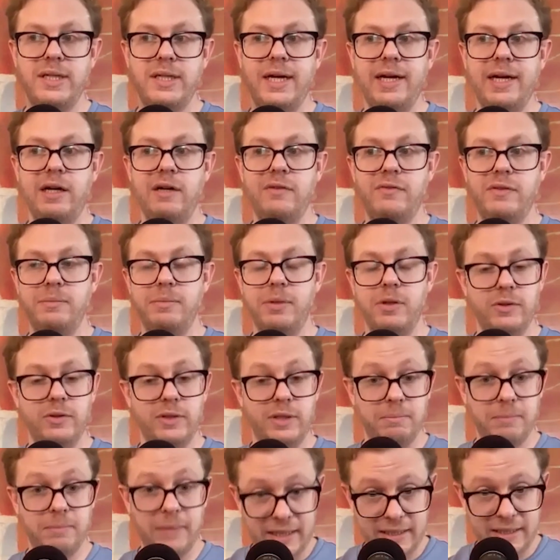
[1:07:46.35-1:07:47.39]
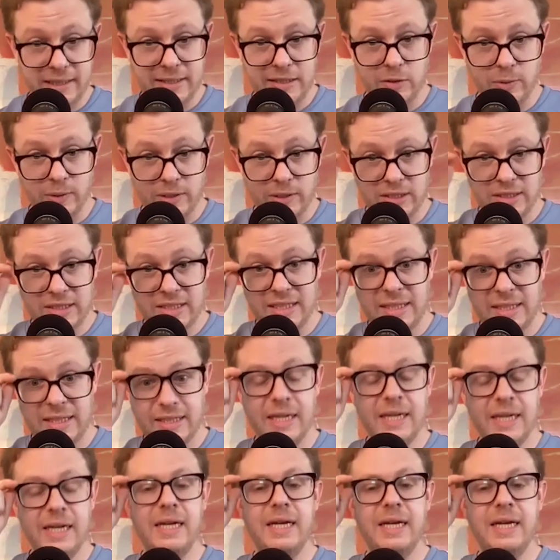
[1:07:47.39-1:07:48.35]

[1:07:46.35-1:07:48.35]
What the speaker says: I often pose in many situations is,